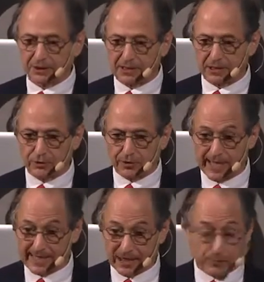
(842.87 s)
chains look
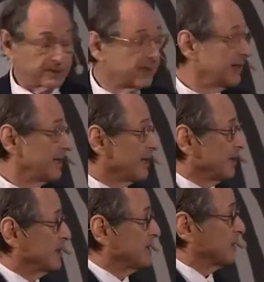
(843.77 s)
like. In other words,
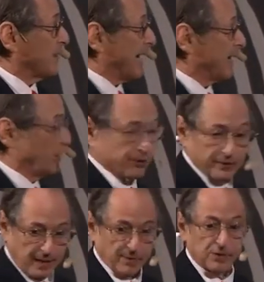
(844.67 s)
this is the way I learned
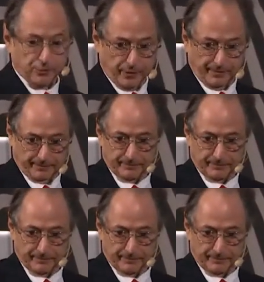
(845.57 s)
chemistry,